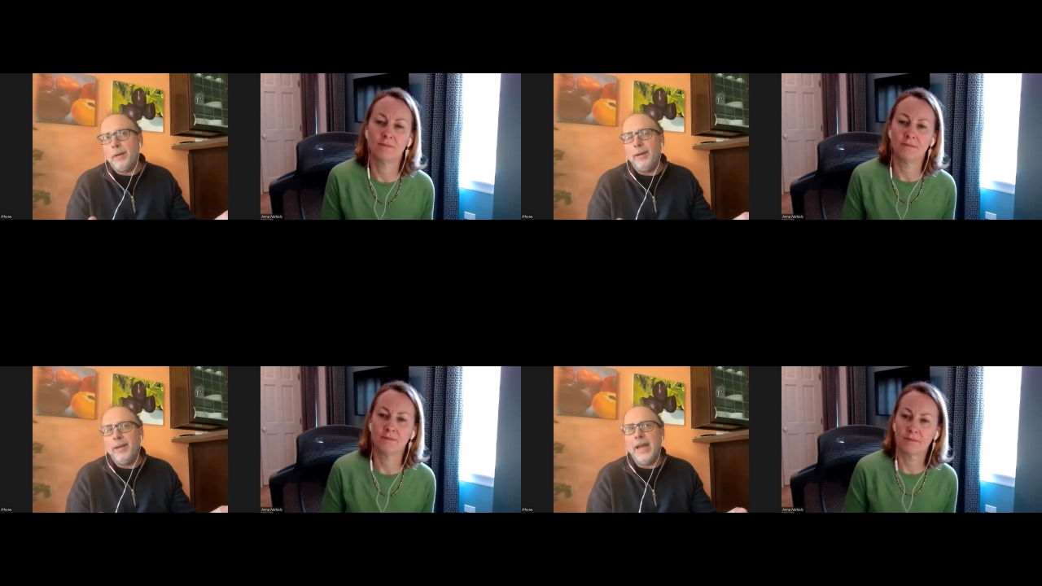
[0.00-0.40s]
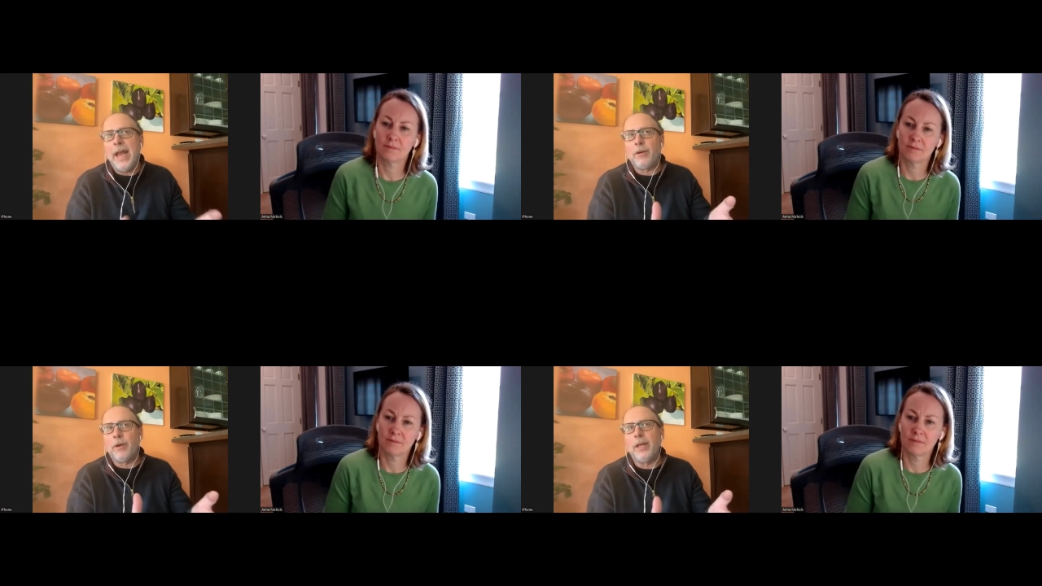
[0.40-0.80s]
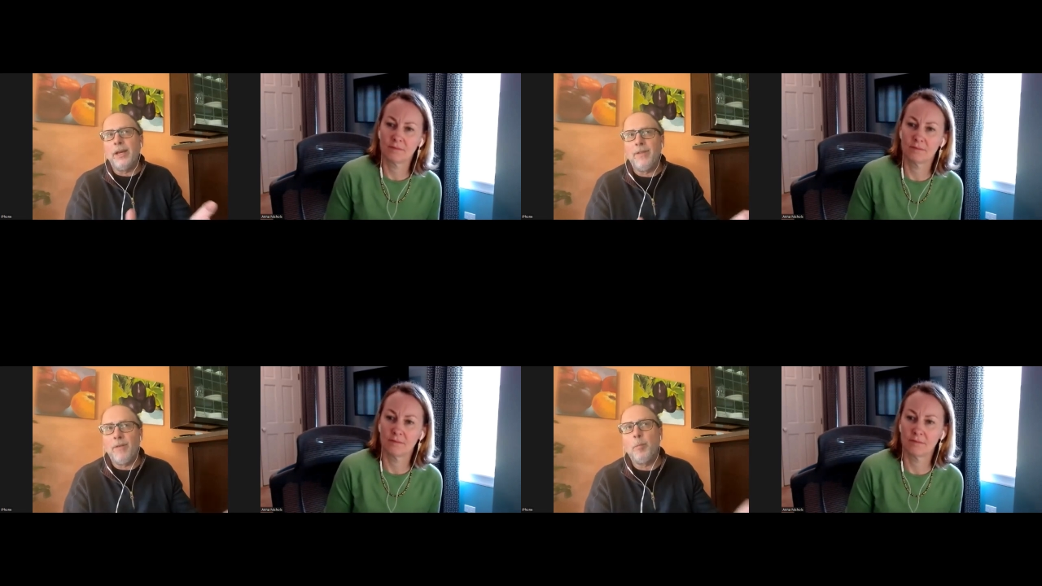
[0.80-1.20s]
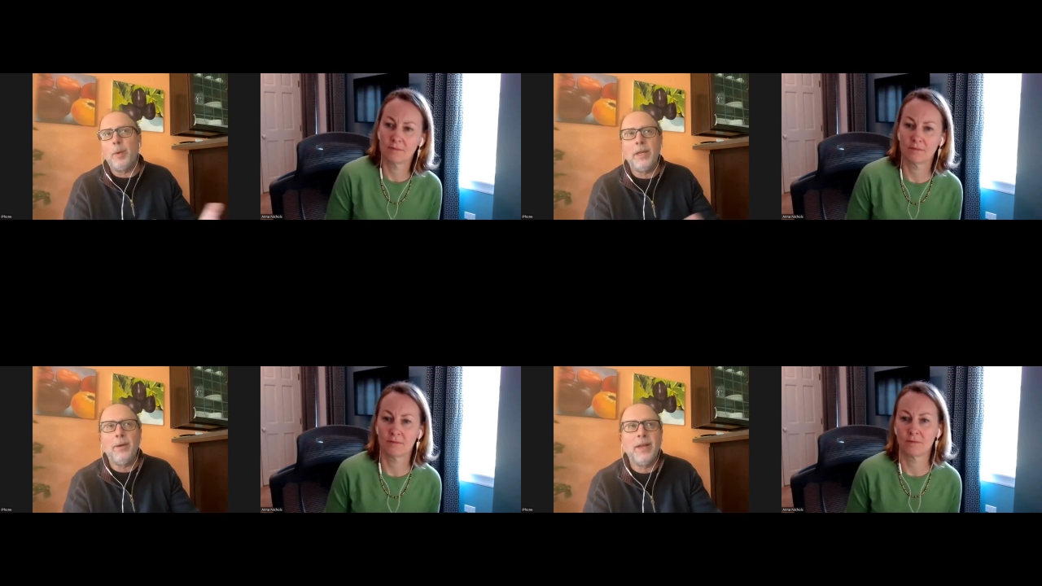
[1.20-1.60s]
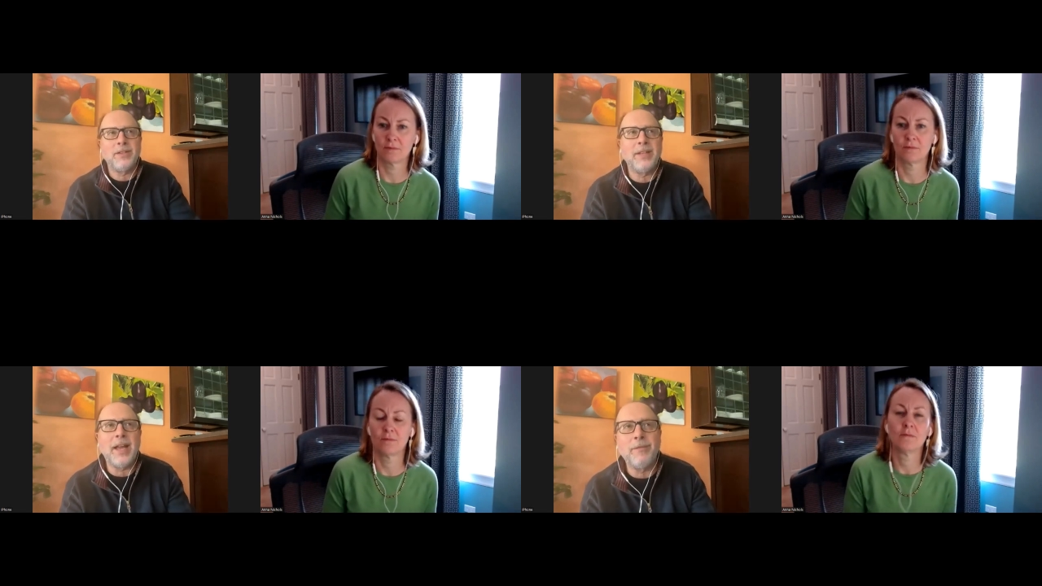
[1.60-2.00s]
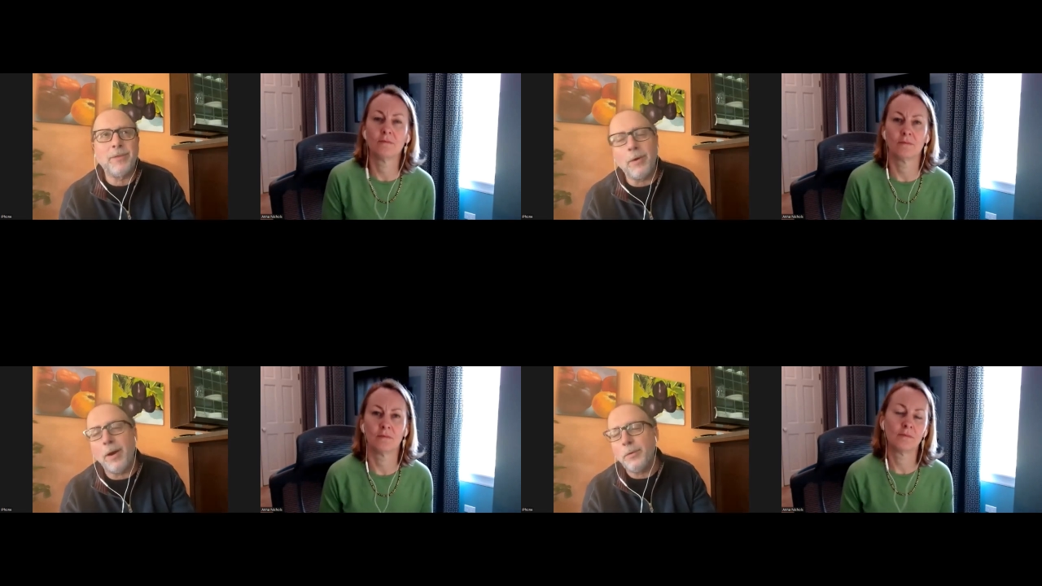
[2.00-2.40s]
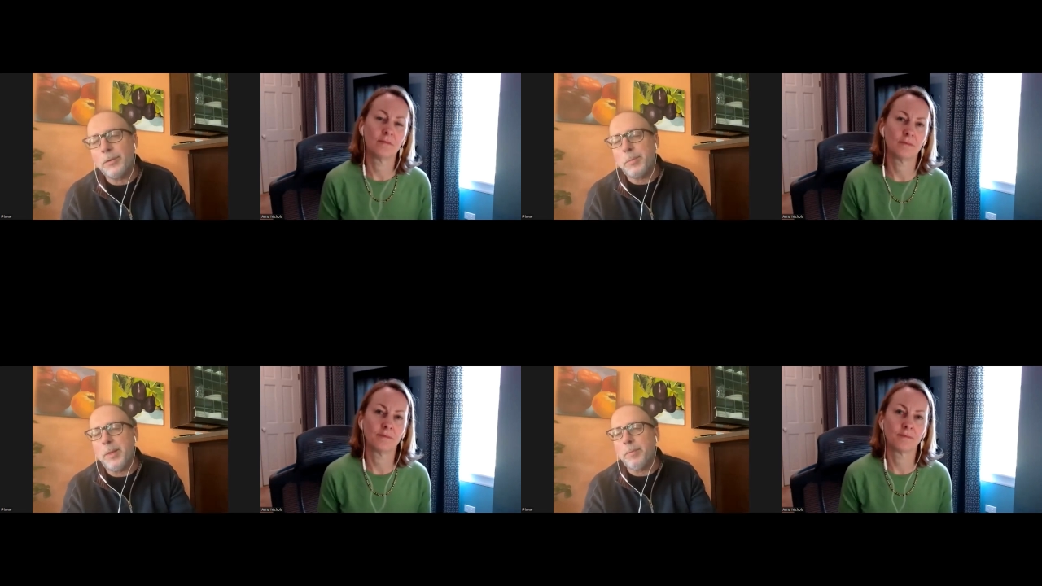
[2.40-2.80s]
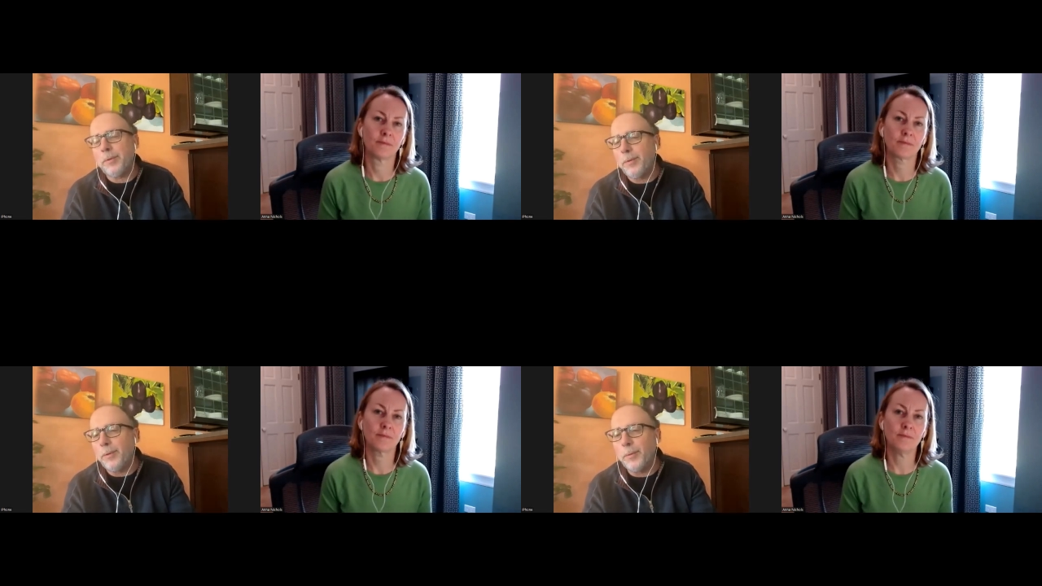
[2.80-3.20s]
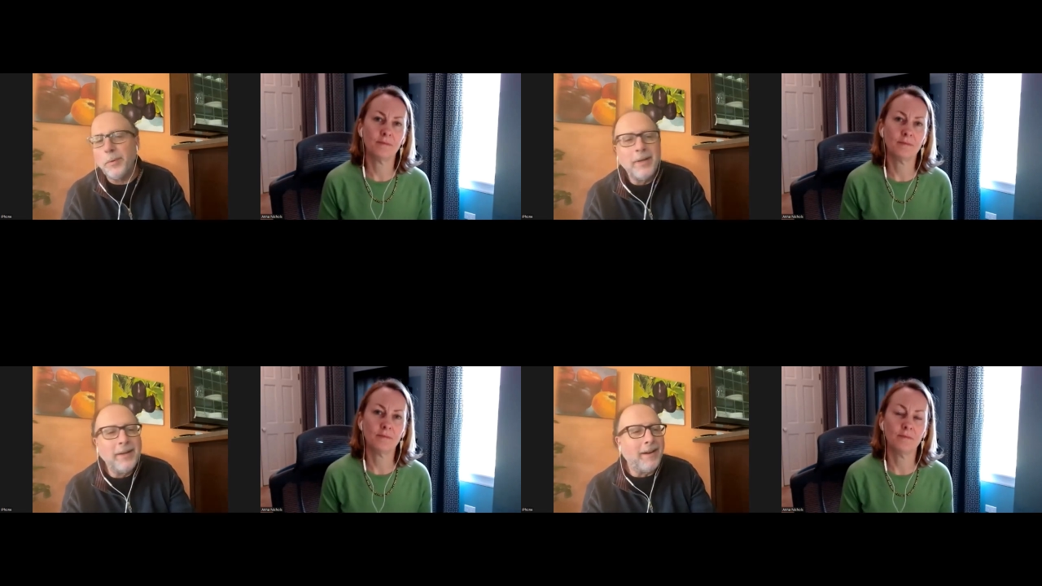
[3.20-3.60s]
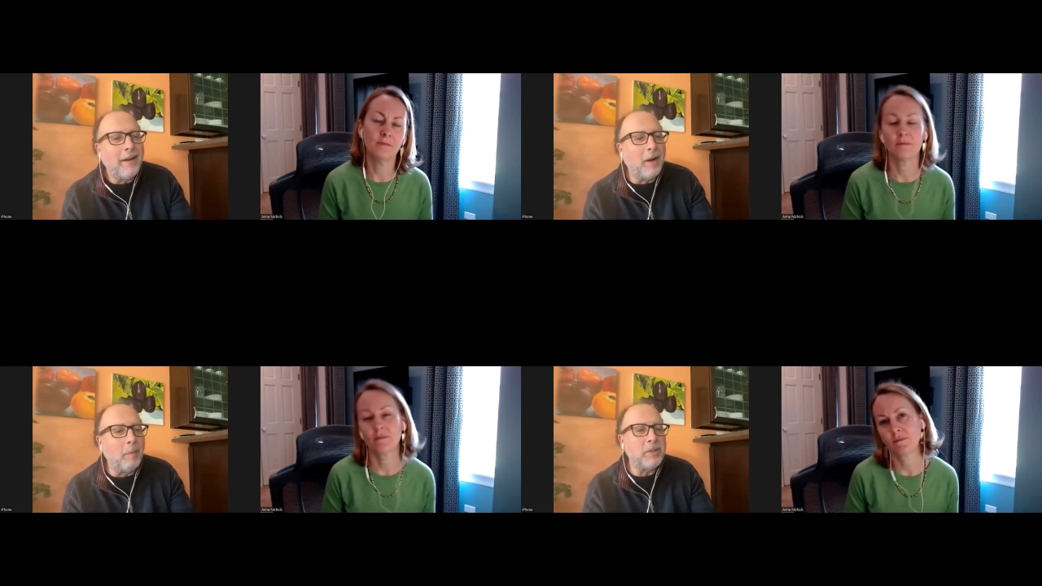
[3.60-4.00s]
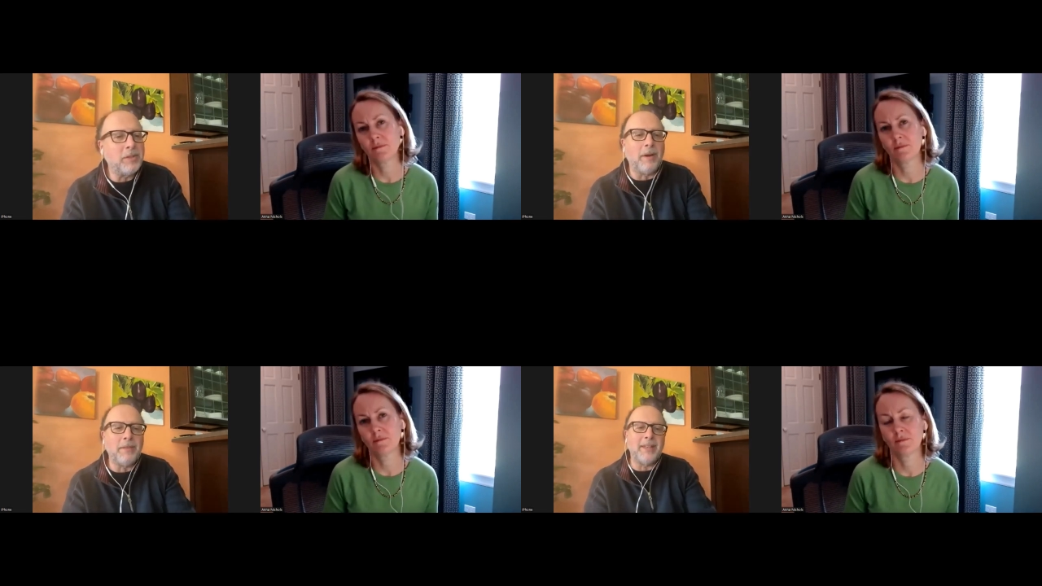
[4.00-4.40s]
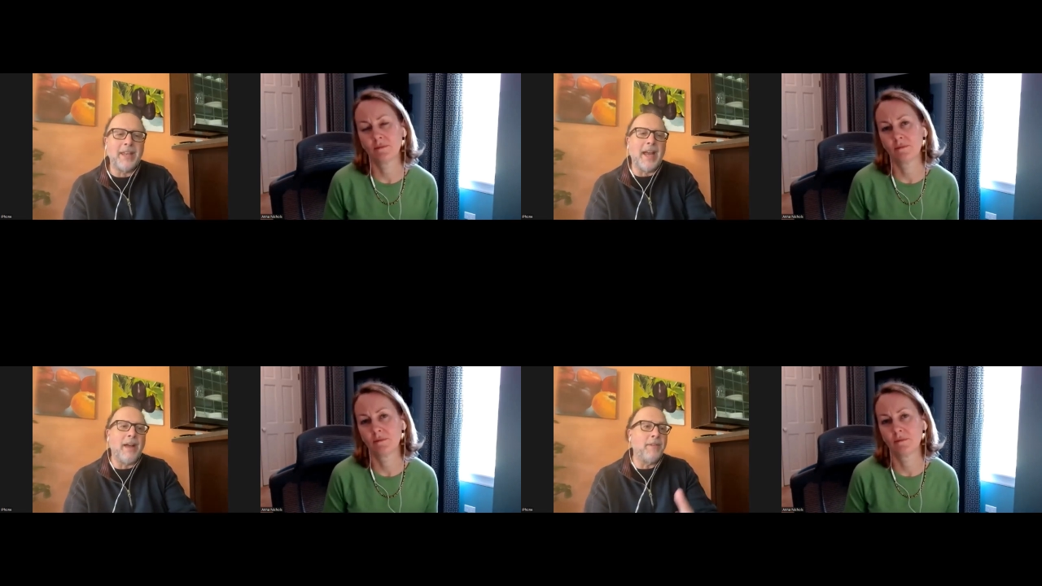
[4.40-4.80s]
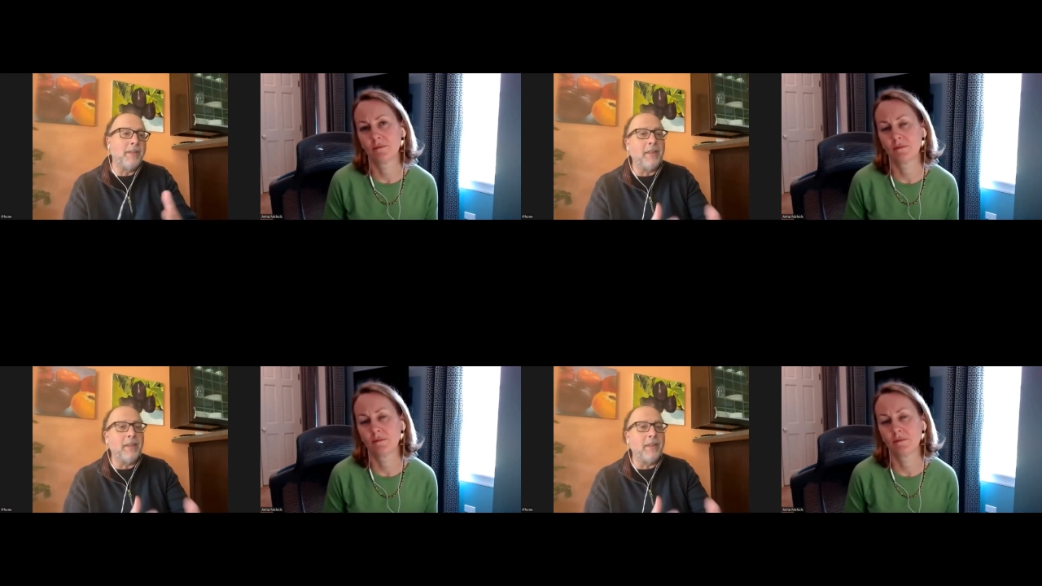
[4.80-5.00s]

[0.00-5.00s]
Speaker 1: a, an aggregate of everybody who has a DAF. There are those people who um, start the DAF and